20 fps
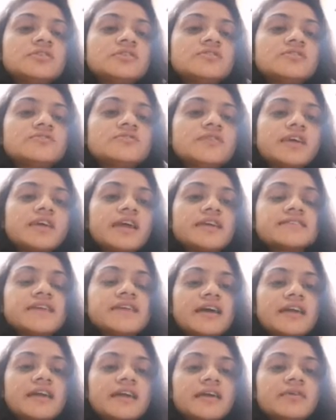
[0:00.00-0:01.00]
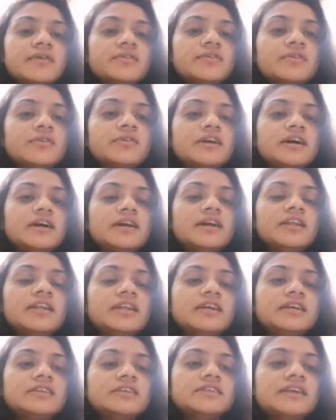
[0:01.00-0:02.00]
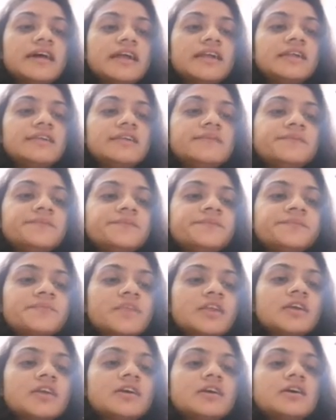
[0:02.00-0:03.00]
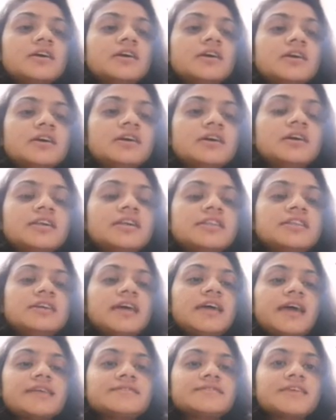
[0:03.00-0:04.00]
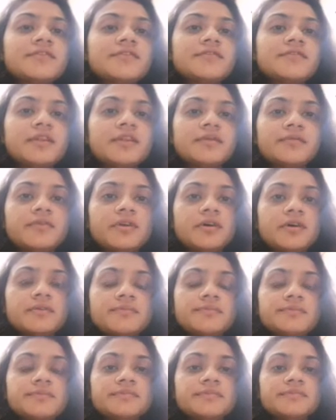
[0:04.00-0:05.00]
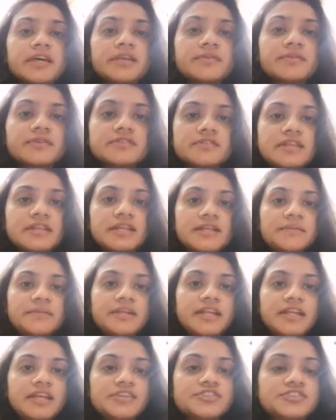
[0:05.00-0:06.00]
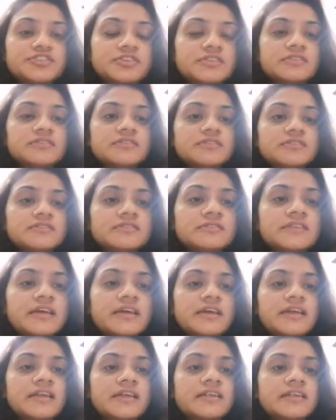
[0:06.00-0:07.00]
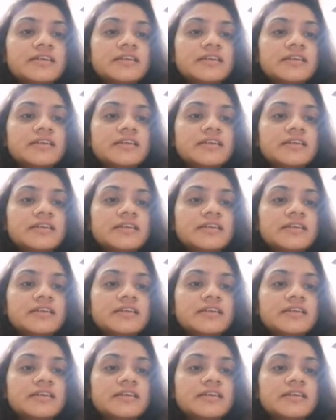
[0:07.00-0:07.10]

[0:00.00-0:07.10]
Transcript: So as I have told earlier that in the SR flip-flop there was a limitation that